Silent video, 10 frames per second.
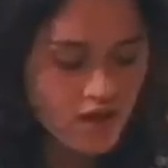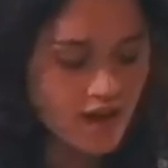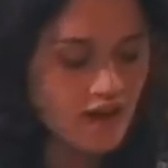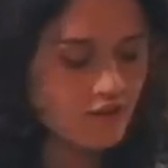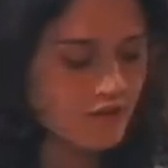
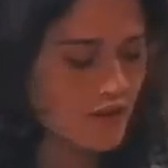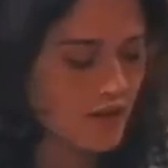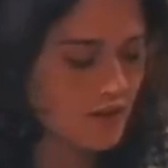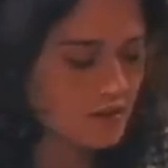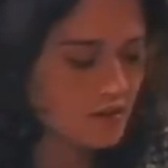I have,
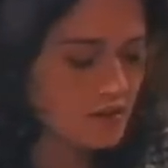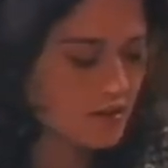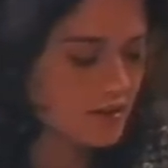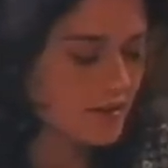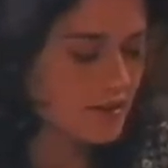uh,
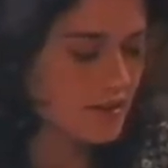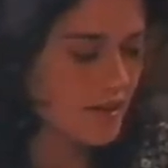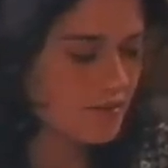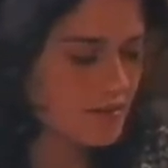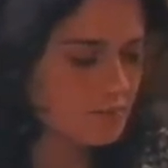like, the,
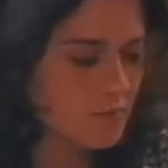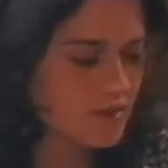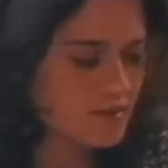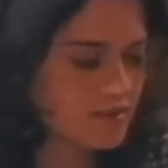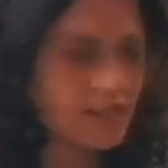I have these
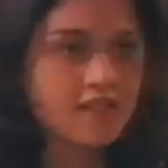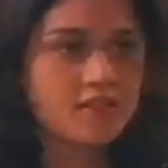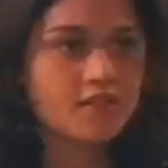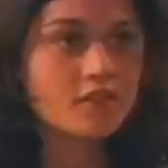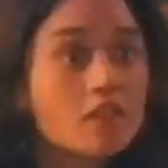muscle
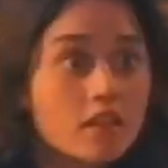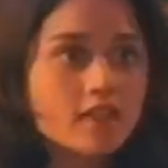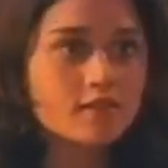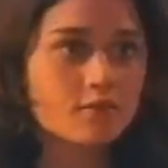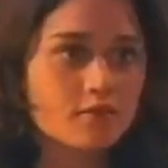tics,
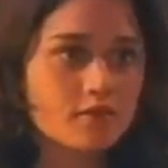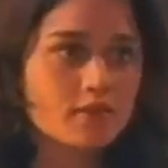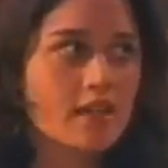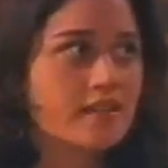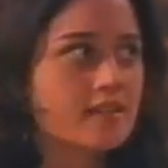like,
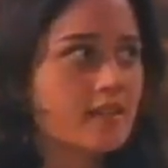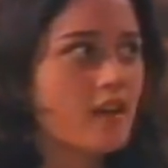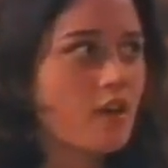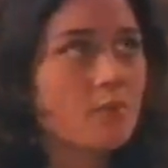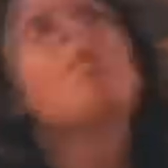
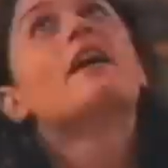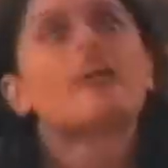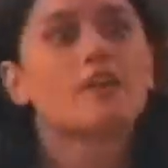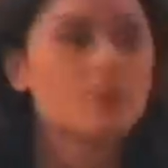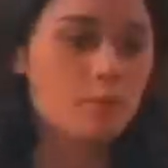tensing up and my
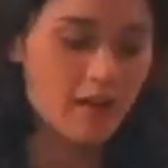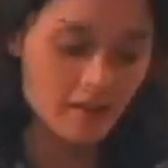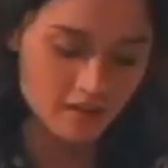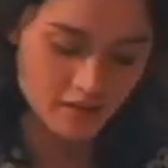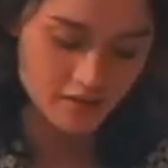head goes
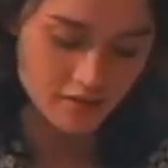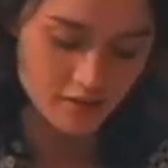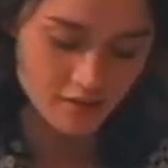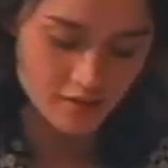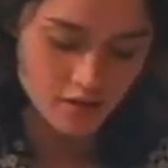back. And
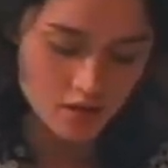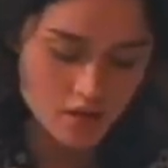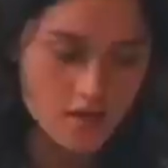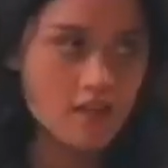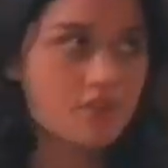
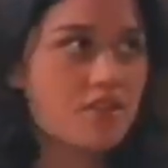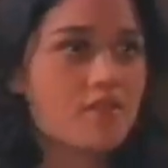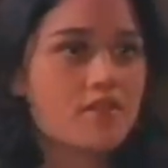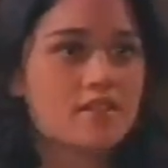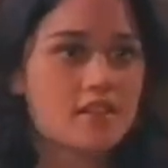uh, I
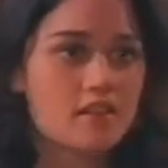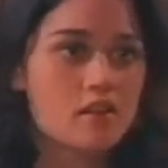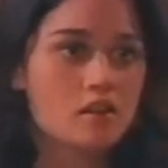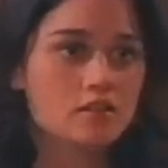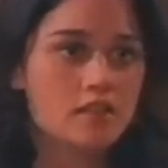also have this
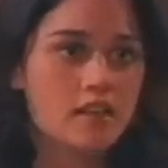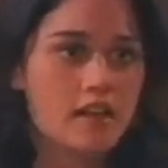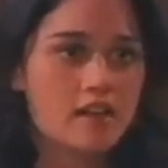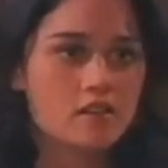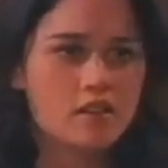thing called
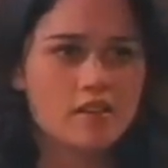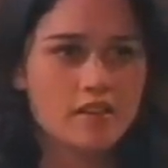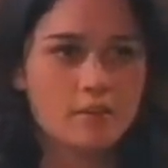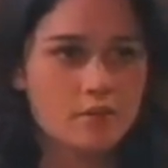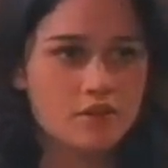uh,
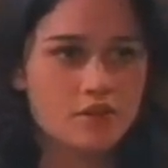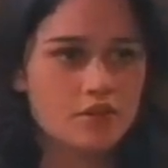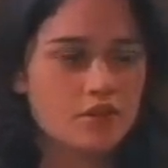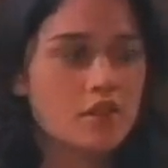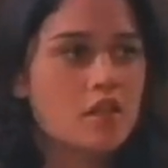echolalia, which
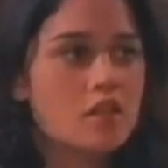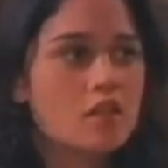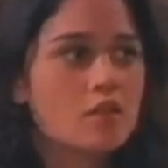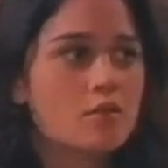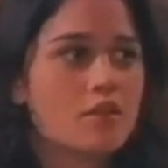is
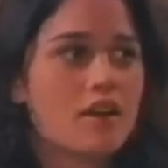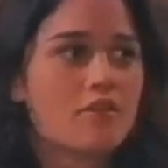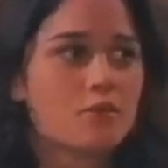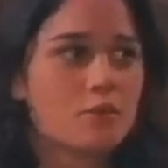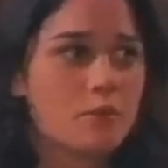when you
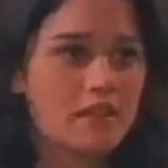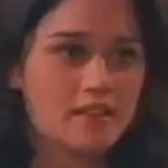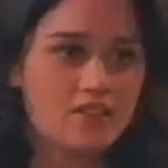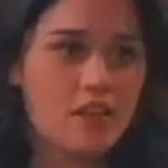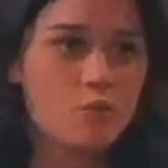have to repeat
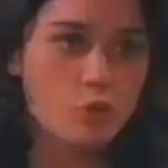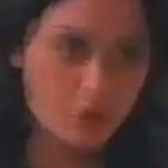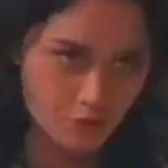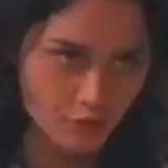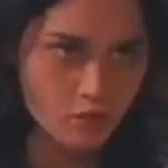the same
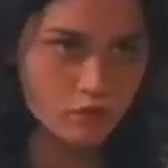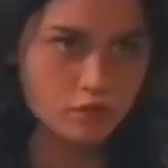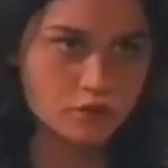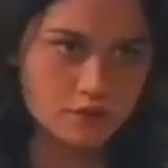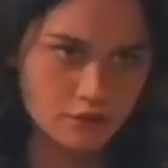word
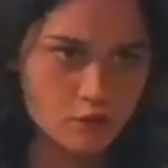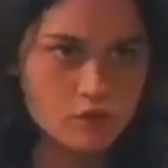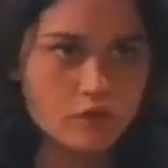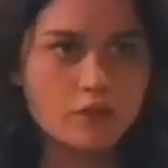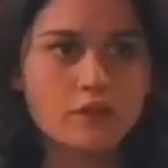over and
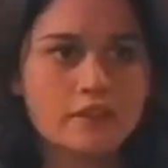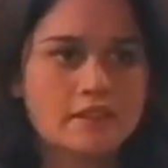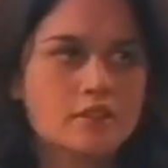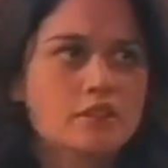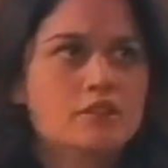over
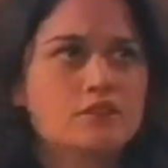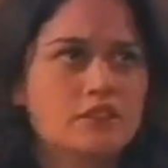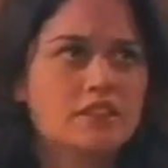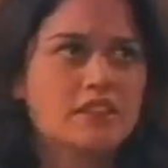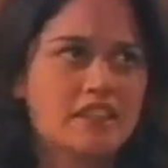until you
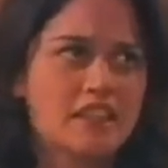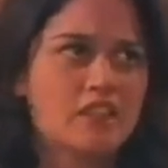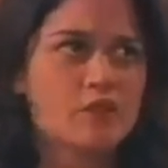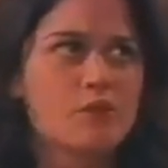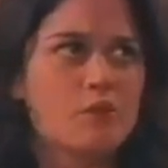feel like
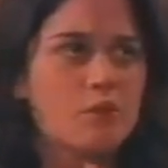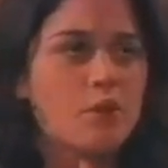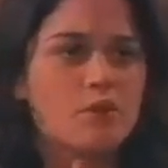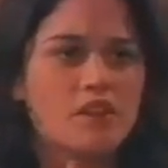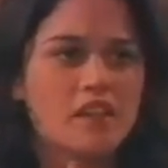in your
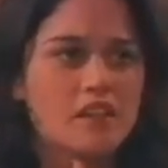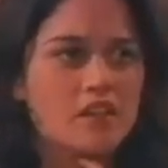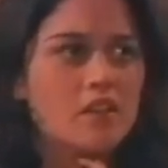throat that.